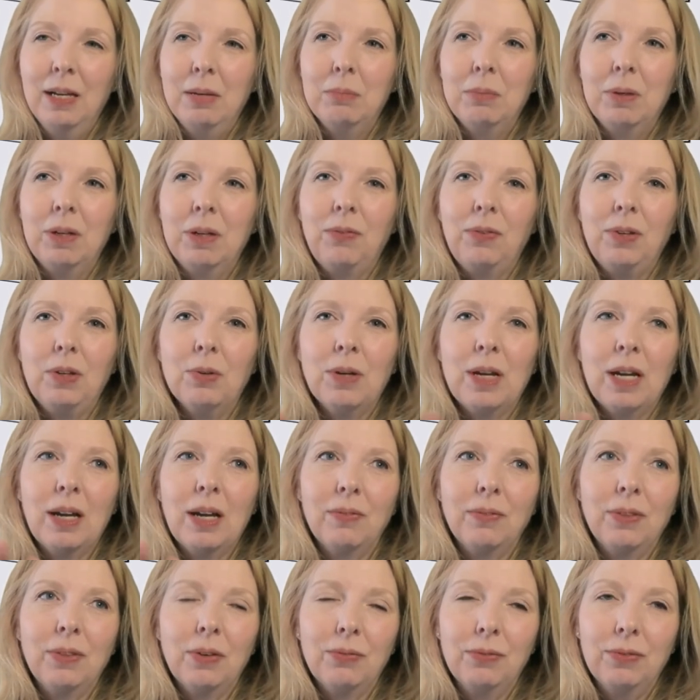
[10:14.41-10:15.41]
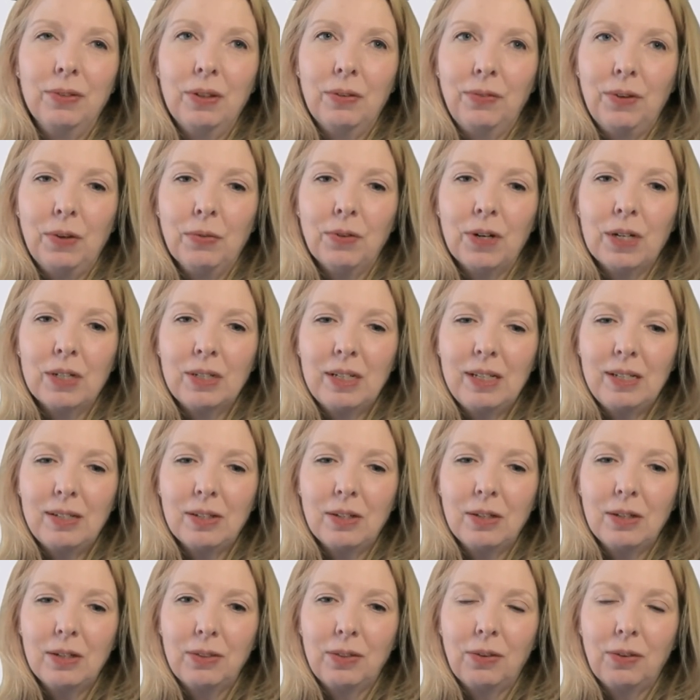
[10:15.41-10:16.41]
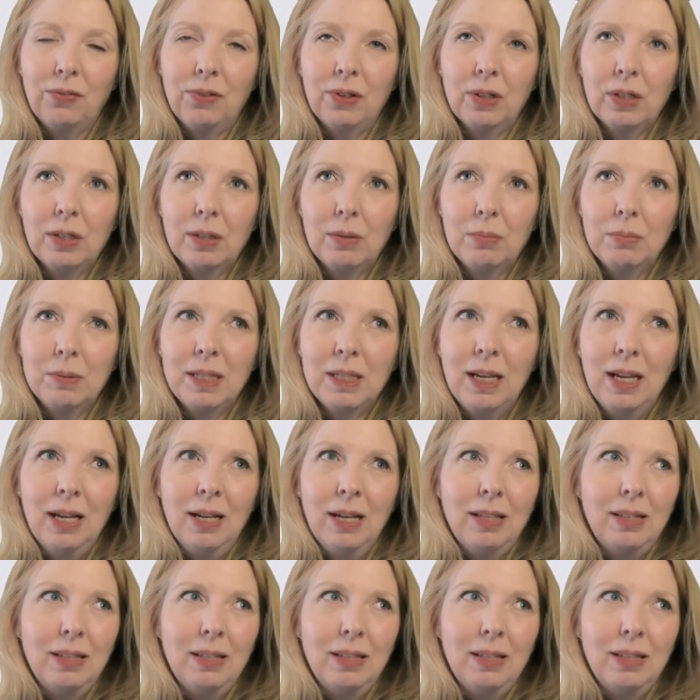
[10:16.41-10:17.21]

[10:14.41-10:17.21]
But if you've already taught the verbs,